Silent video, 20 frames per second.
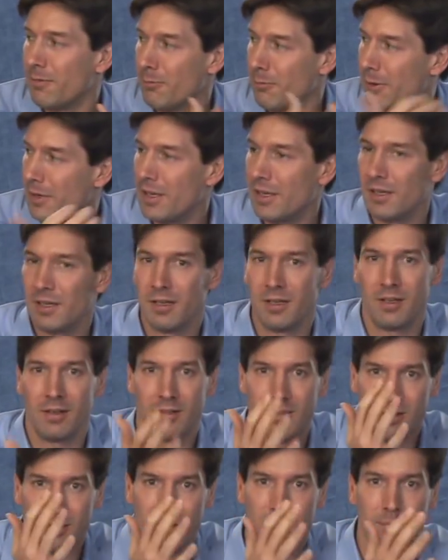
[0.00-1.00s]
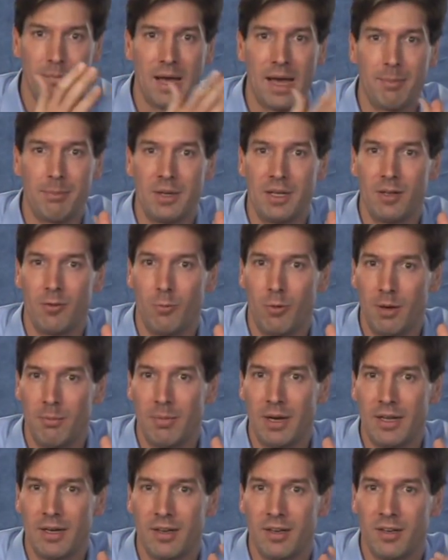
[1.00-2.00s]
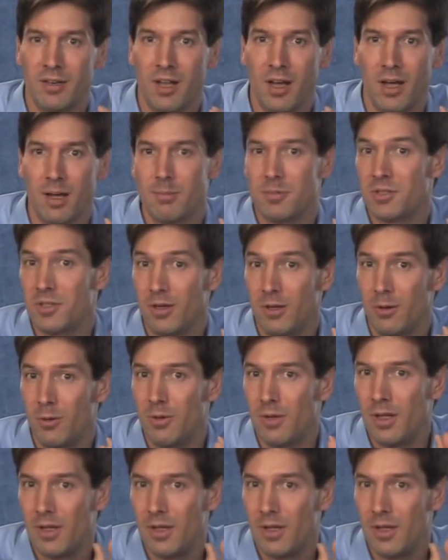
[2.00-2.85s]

reading the map in one byte at a time. So